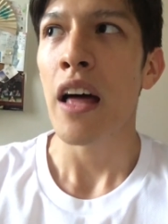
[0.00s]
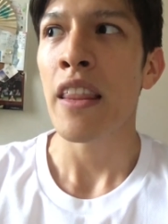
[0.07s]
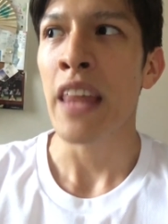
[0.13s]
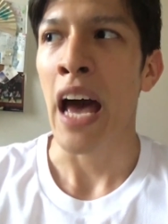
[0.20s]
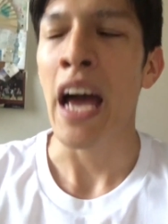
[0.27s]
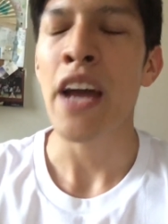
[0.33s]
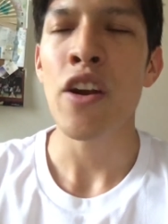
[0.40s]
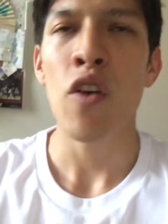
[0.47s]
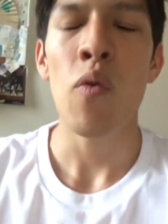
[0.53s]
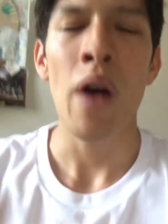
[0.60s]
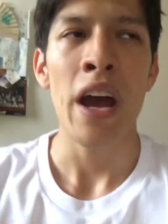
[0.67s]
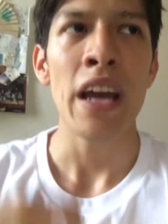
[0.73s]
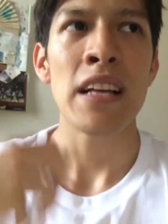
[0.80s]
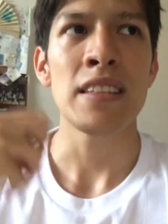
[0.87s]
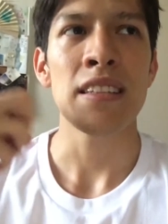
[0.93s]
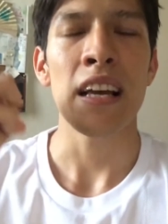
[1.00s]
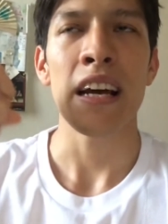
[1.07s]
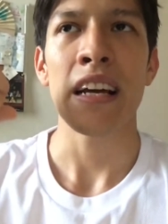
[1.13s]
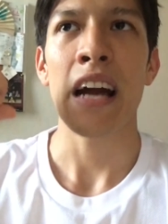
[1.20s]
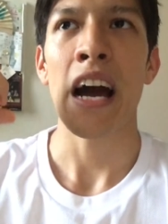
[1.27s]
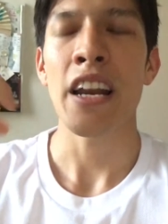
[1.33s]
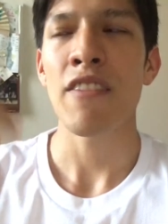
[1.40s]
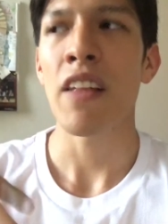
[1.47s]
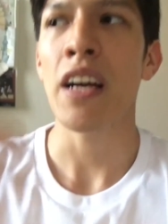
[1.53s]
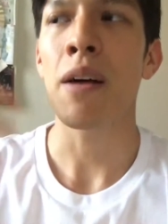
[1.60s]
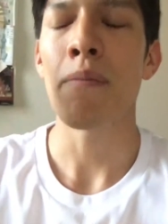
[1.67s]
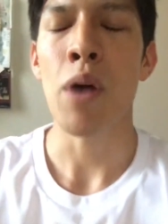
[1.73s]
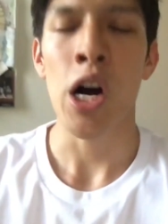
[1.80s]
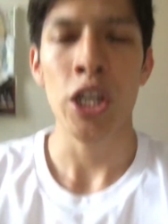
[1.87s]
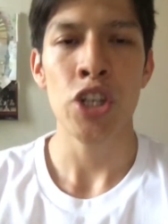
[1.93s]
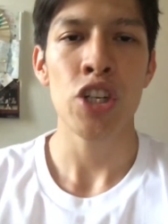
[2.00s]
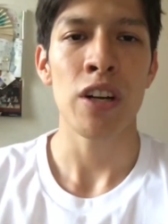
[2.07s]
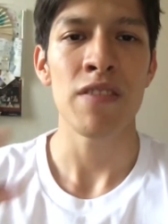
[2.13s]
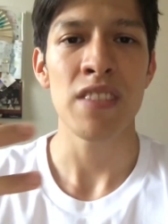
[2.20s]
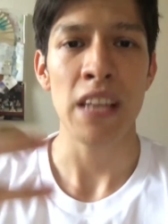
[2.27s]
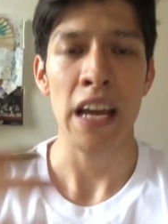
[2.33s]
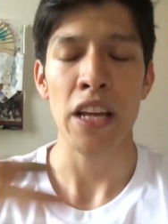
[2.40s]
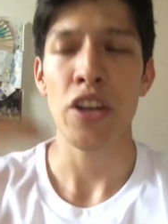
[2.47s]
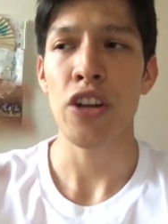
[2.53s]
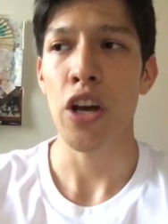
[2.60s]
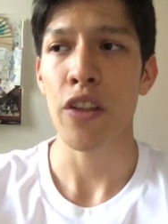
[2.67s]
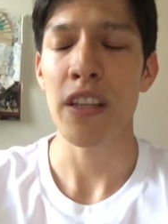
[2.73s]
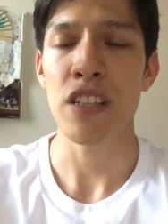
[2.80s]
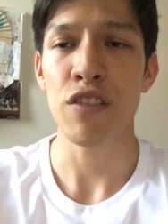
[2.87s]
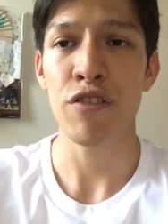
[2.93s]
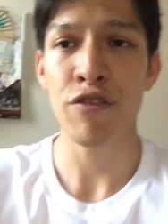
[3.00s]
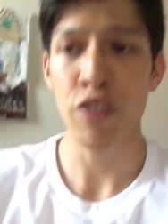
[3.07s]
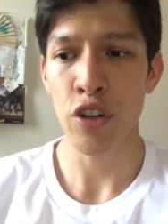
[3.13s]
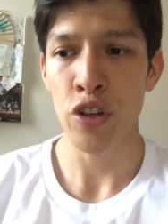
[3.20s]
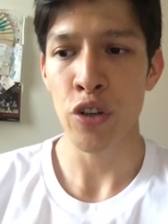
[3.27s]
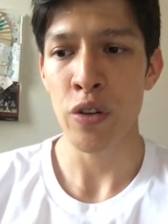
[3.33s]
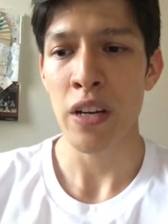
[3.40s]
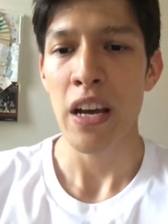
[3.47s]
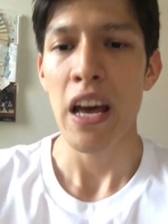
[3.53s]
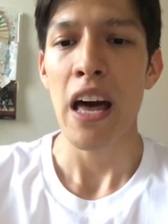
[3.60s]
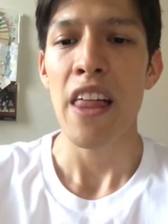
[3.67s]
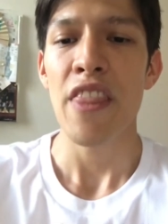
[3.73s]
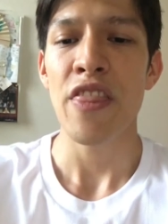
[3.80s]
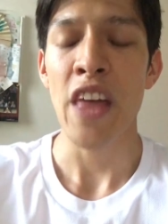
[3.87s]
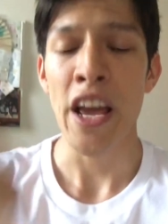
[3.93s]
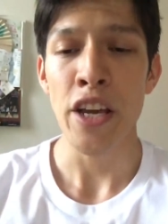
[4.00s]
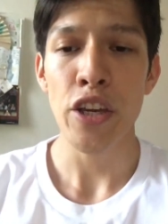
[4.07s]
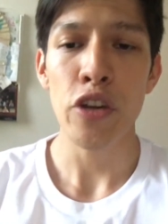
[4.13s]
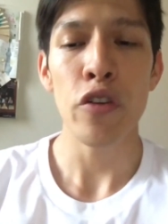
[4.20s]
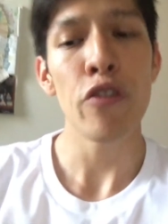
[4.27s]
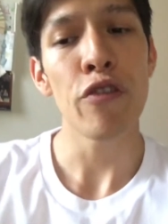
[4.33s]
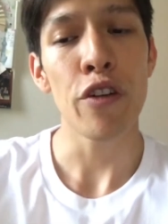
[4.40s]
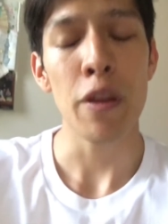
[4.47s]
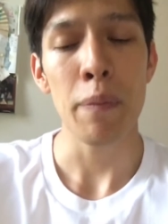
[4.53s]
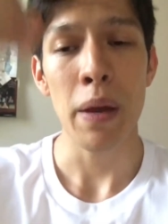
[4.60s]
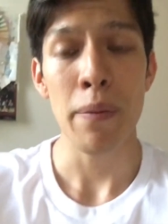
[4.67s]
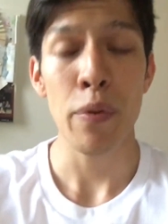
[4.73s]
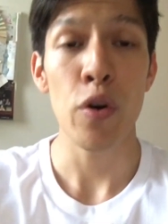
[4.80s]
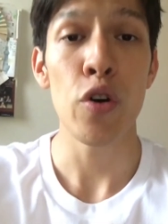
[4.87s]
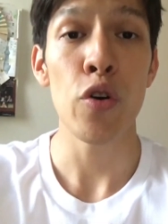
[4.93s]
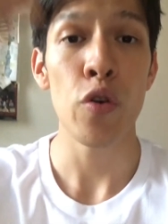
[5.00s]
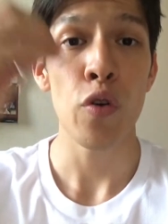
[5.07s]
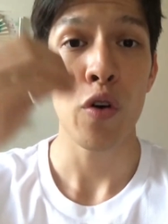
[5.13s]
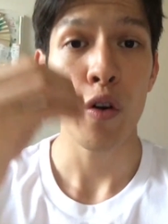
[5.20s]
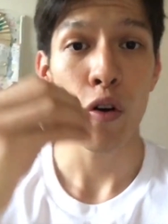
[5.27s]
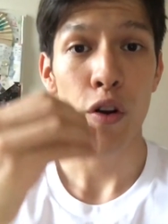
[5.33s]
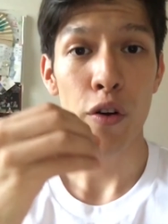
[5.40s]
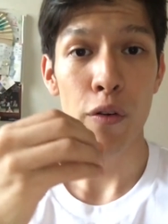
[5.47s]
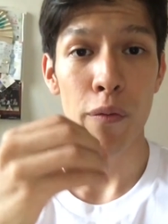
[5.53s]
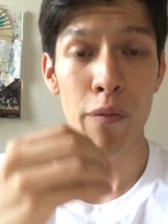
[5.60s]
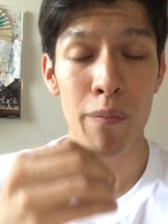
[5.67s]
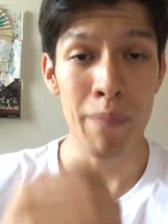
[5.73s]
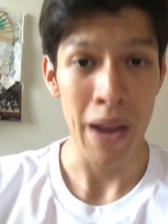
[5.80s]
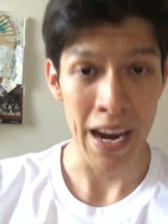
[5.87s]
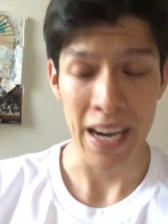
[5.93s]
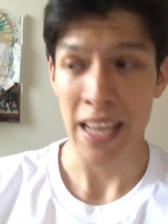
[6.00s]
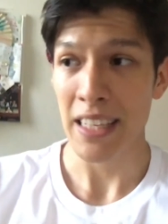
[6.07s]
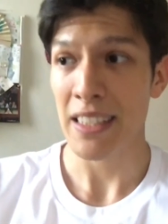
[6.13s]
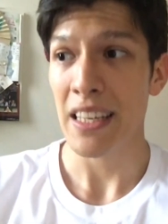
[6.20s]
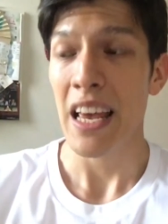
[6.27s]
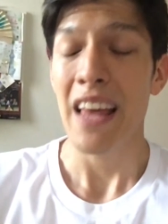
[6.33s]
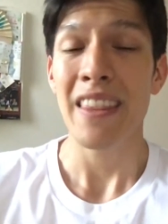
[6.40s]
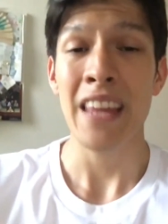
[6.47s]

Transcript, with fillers: That, in a way, it's like kind of like a mantra of saying, you know, this food, thank you for the people who made it.